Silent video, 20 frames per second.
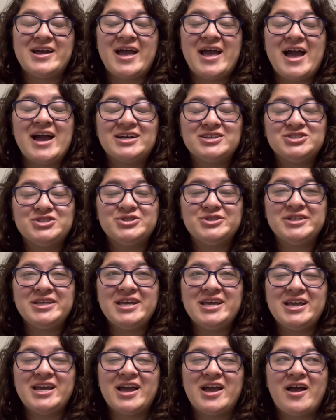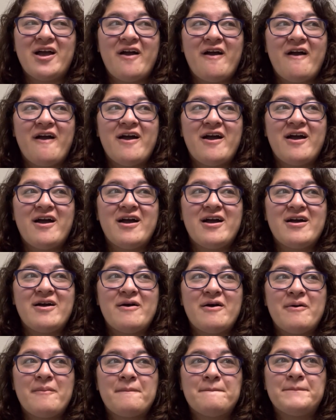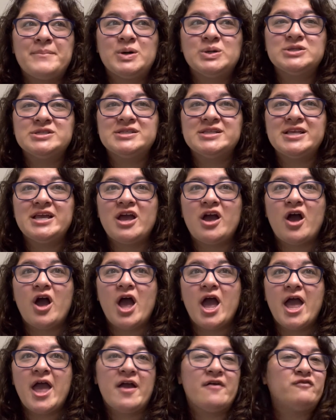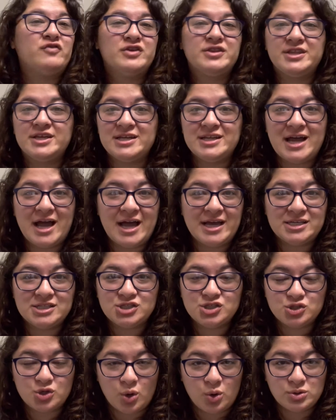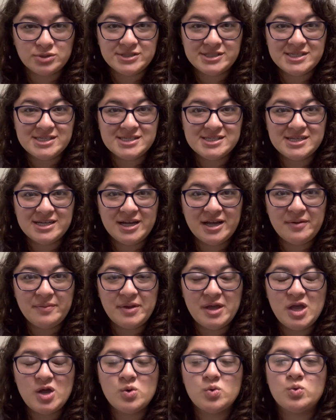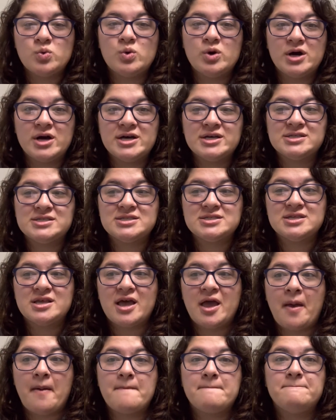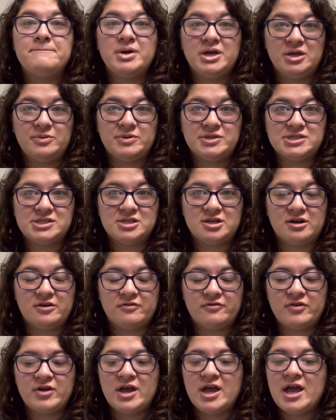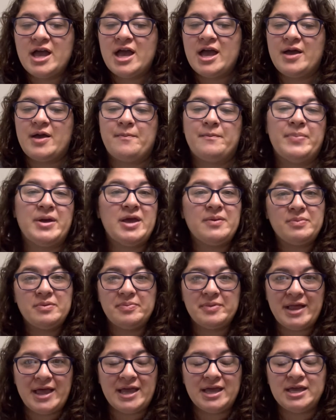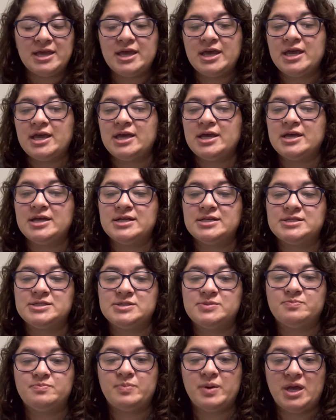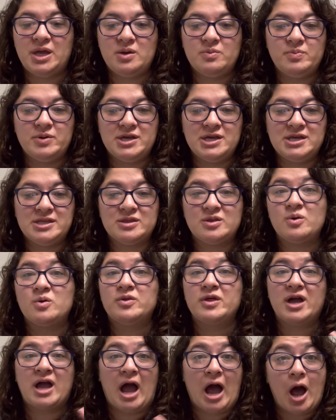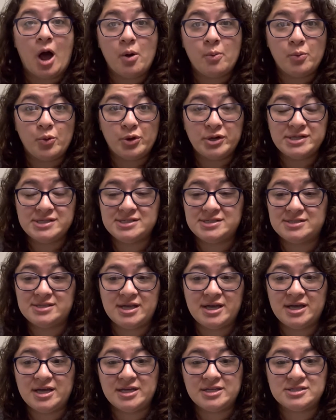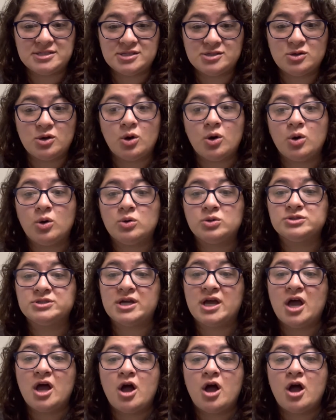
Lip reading: Actually, mostly everything I sold this time, it was baby stuff. Baby blankets, the cowboy set sold.